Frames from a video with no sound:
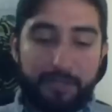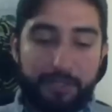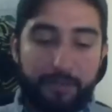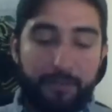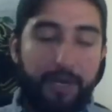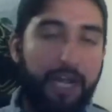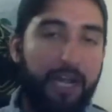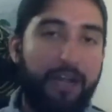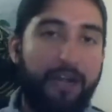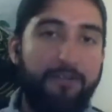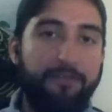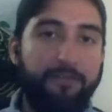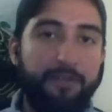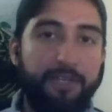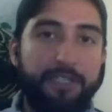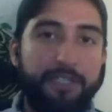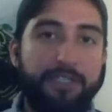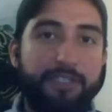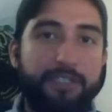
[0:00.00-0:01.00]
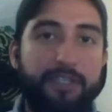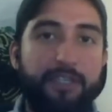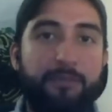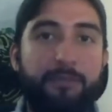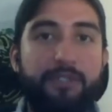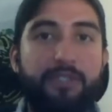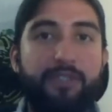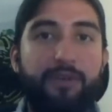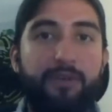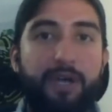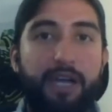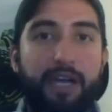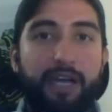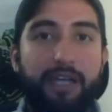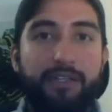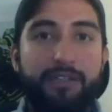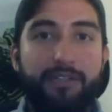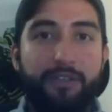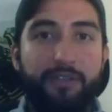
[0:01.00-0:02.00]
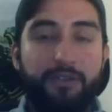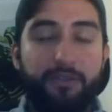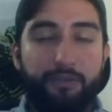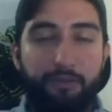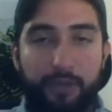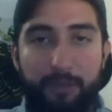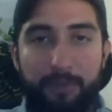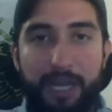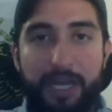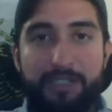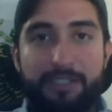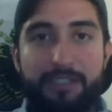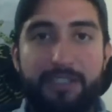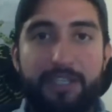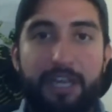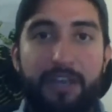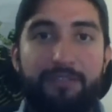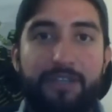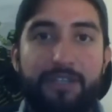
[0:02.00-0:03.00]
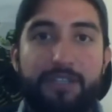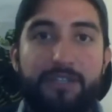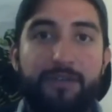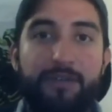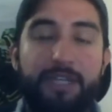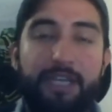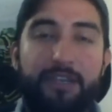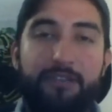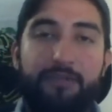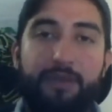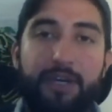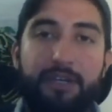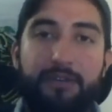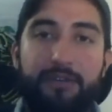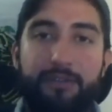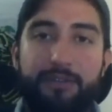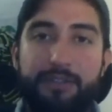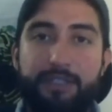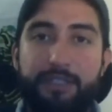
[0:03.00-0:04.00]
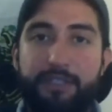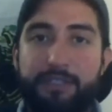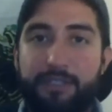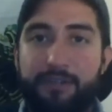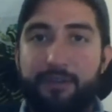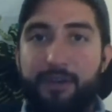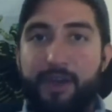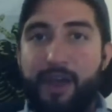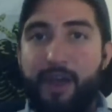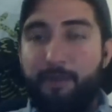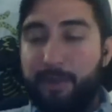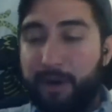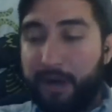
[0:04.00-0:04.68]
still have each team still has 3 matches left until the end of the regular season,